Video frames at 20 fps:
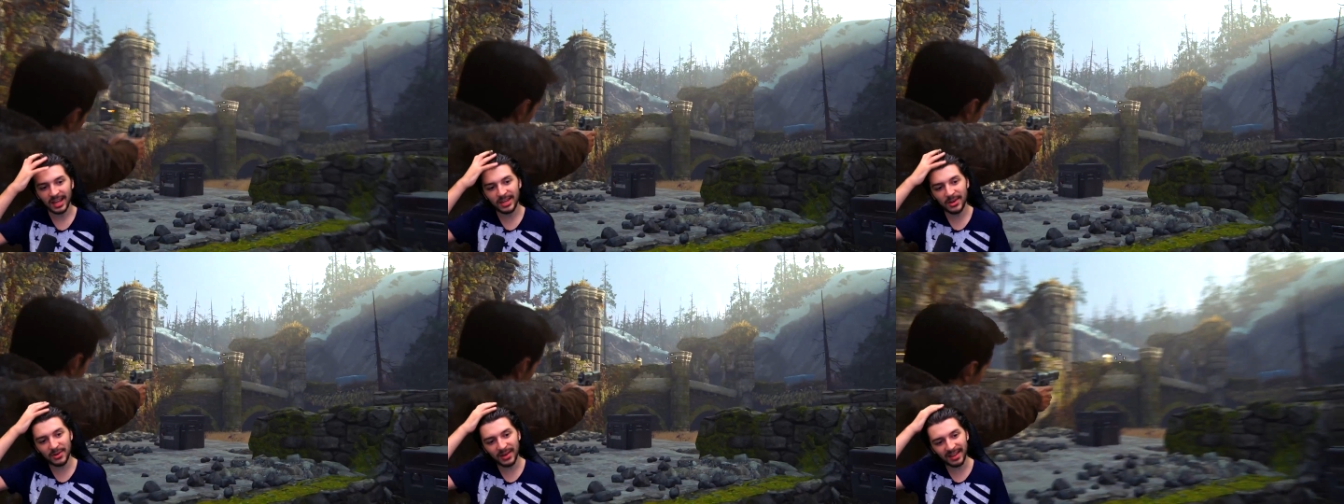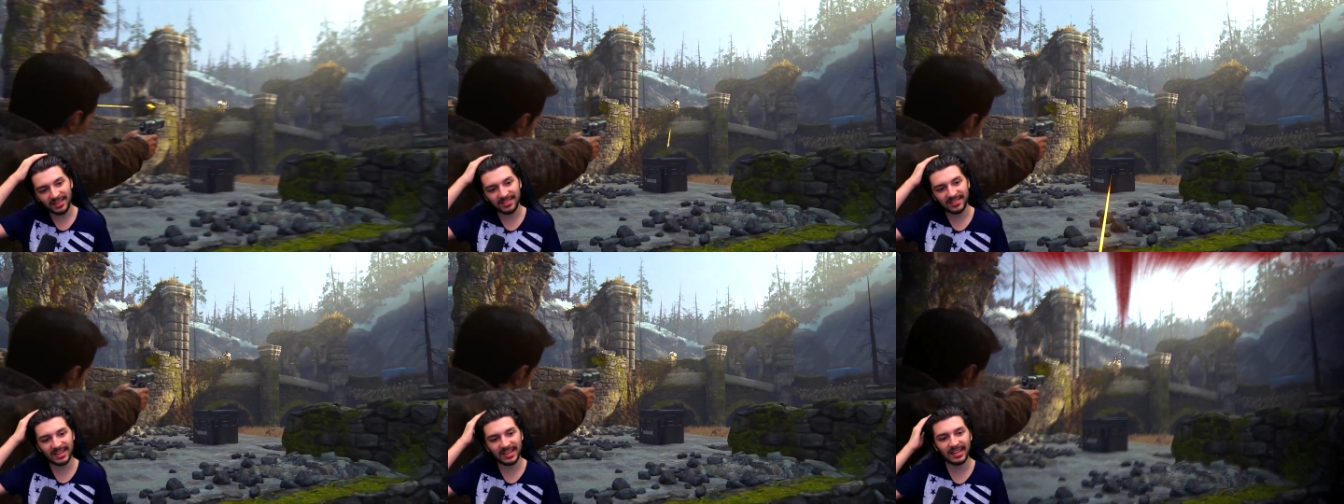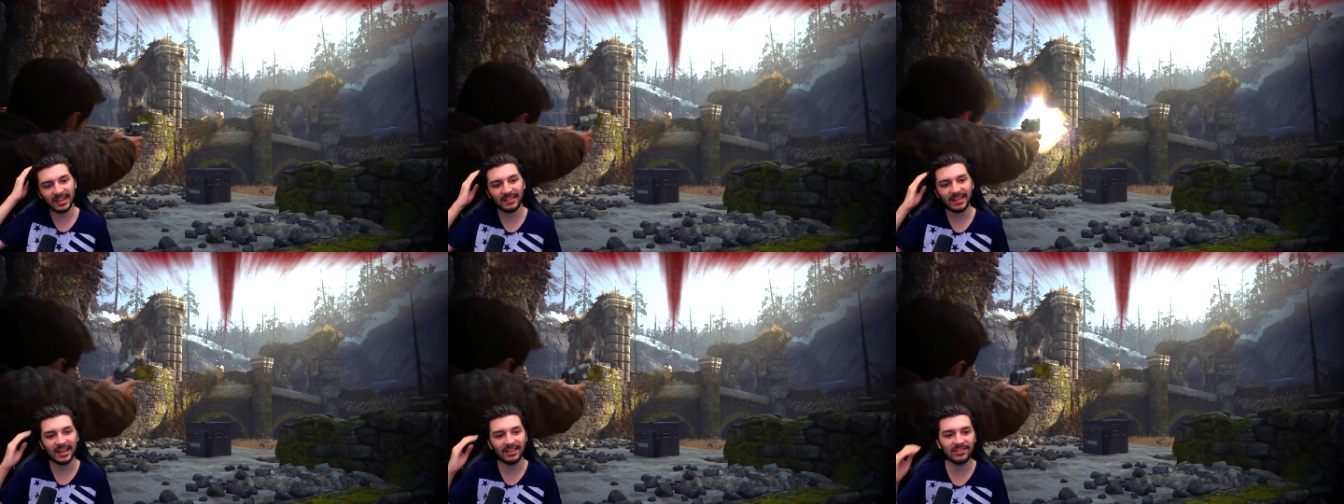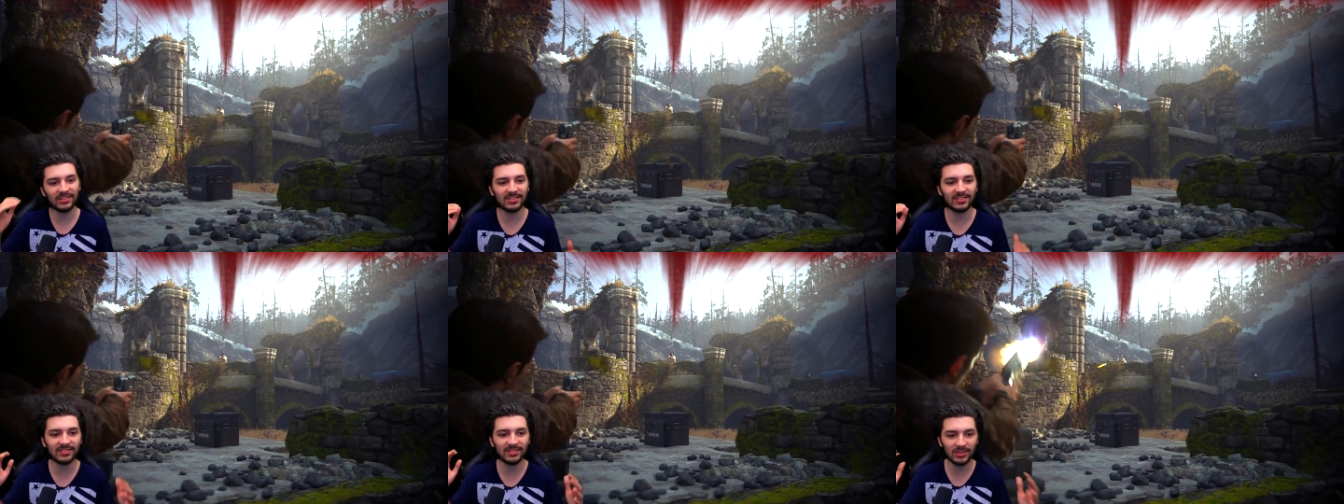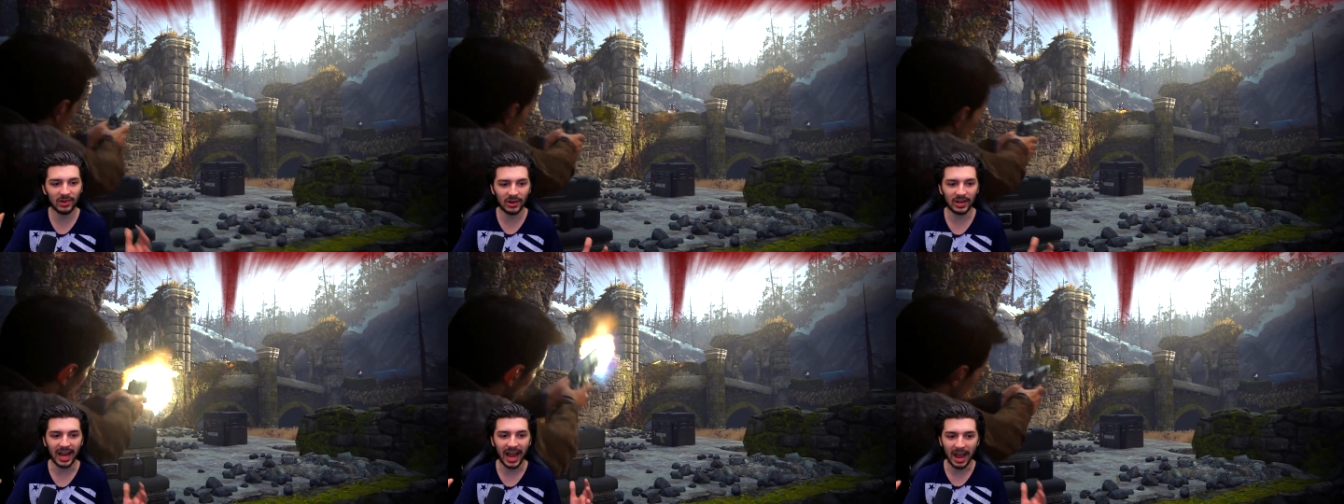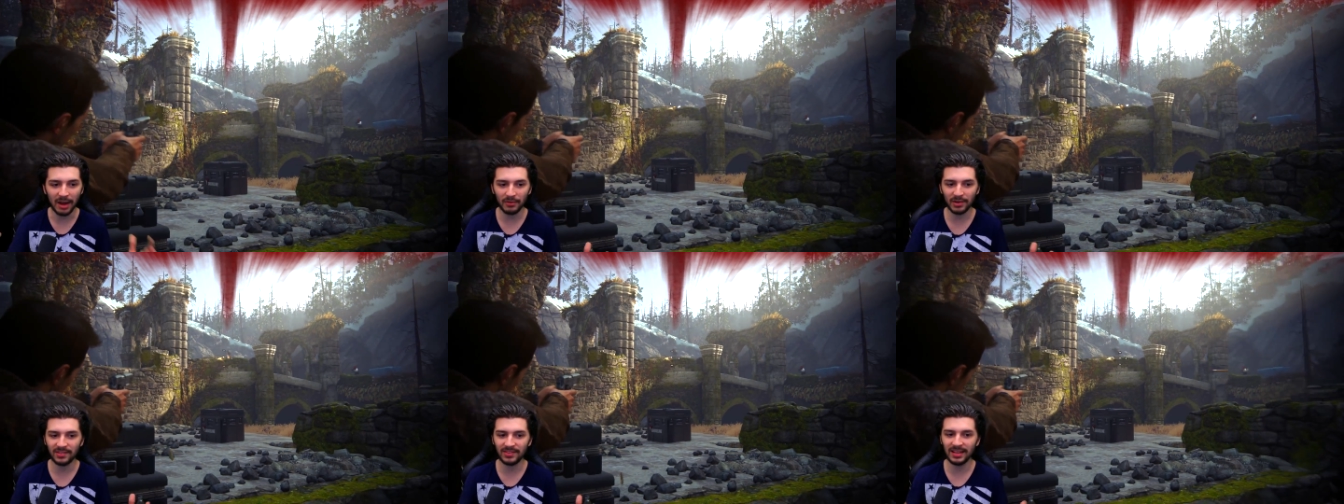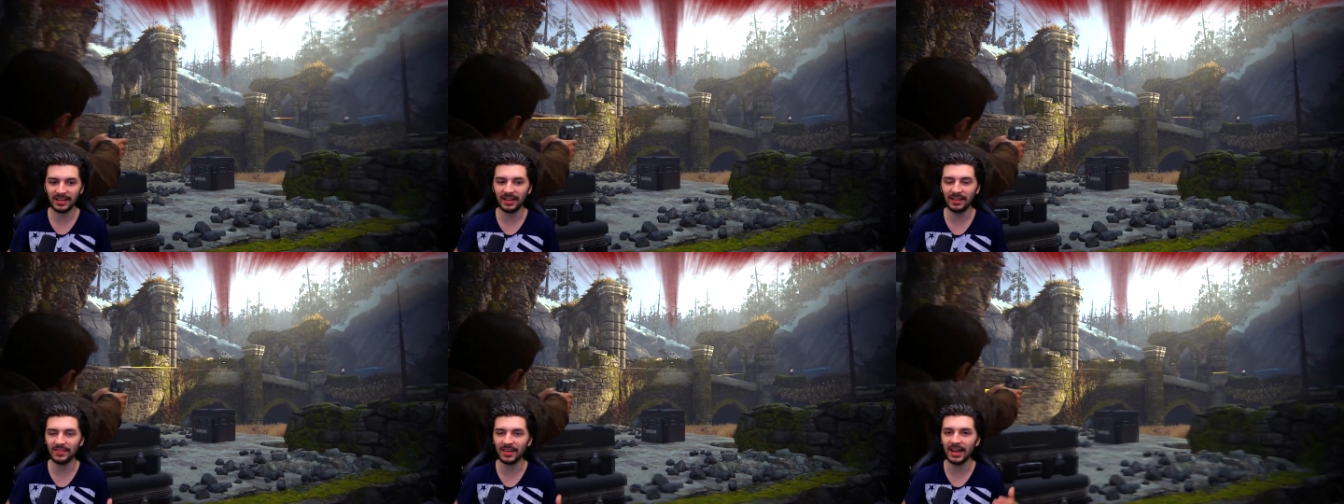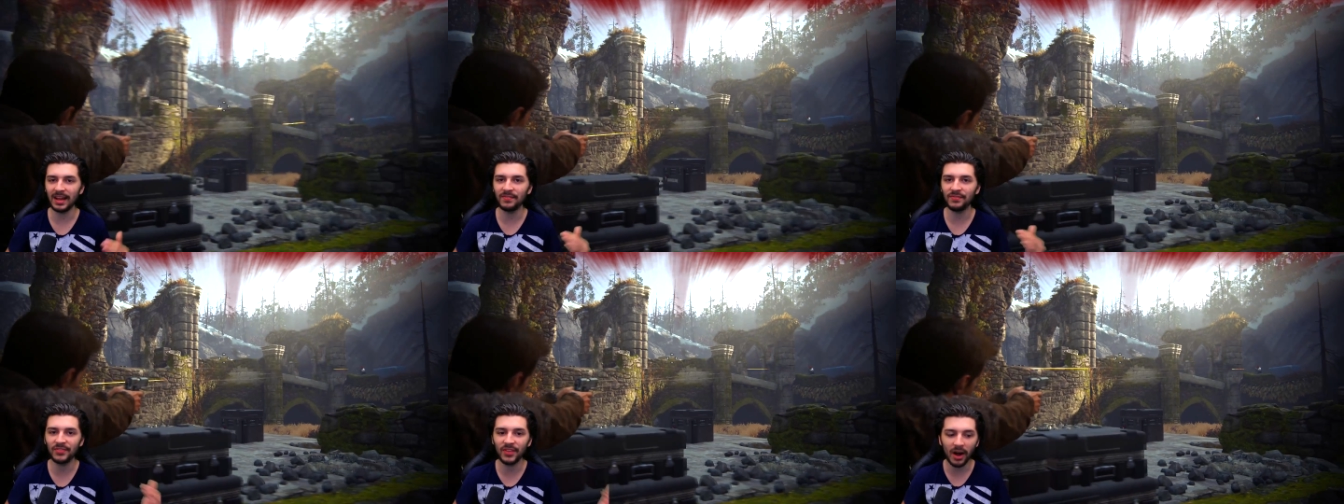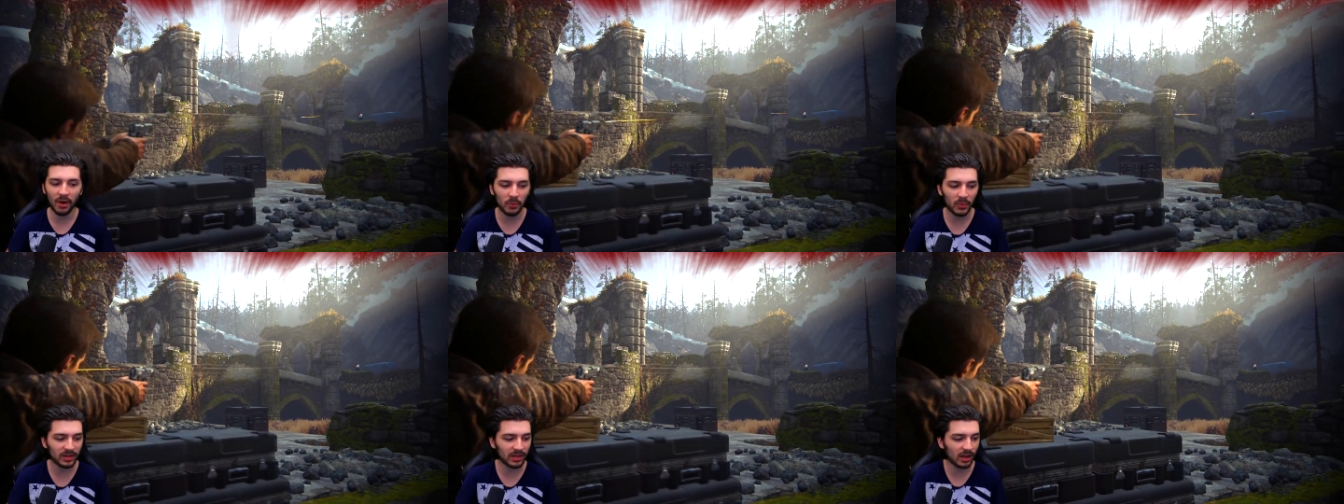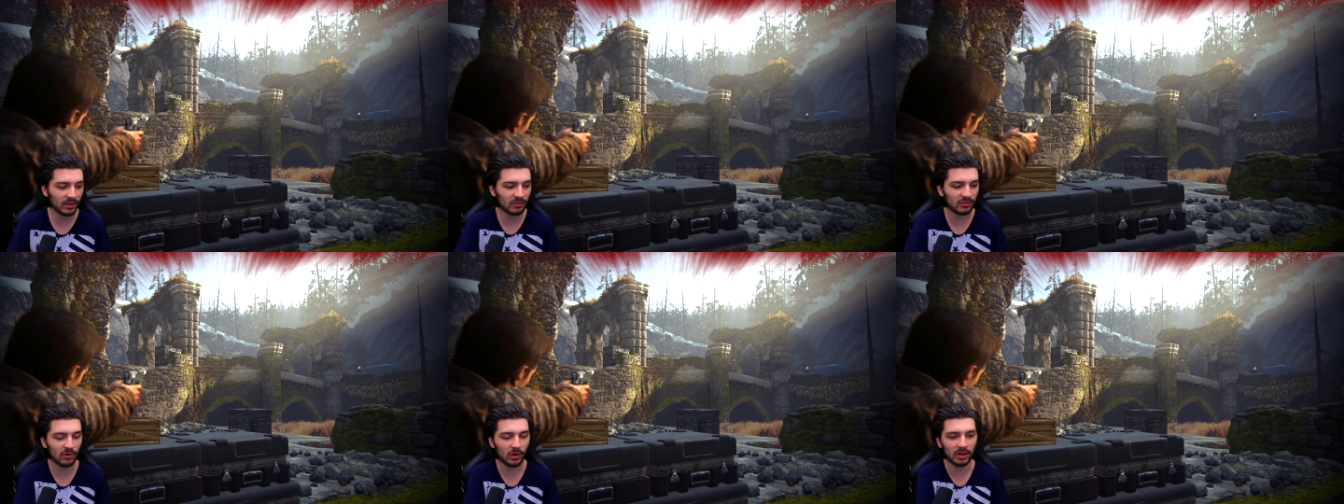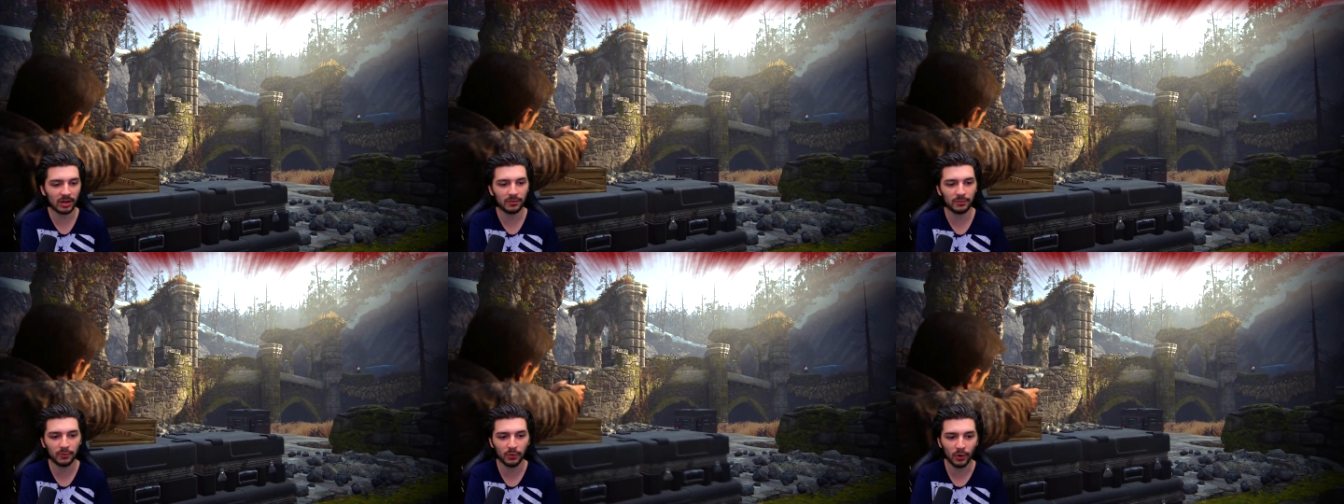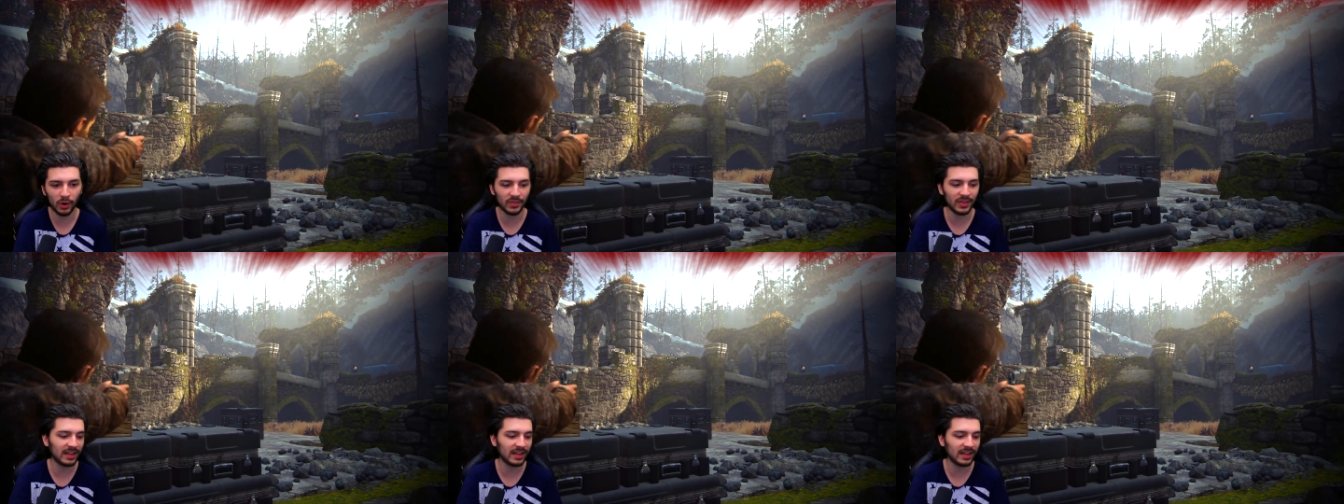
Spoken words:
you can see that they just took everything that they had done with Uncharted 4,